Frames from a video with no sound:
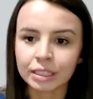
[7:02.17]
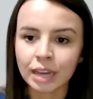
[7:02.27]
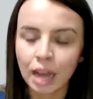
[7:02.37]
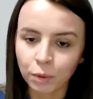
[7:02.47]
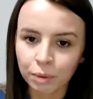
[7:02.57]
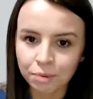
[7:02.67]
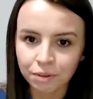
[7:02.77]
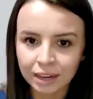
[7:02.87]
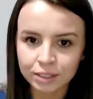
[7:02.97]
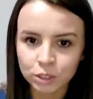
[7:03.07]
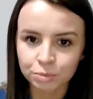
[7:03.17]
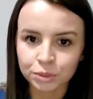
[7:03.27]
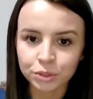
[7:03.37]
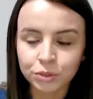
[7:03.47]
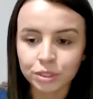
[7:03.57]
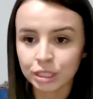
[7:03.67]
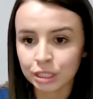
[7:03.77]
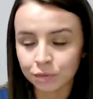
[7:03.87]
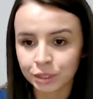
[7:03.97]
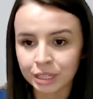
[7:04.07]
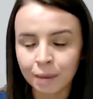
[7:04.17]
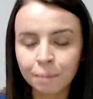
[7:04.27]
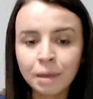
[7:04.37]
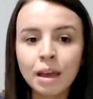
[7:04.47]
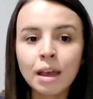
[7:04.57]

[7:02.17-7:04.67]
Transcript: and how we provide these opportunities for them.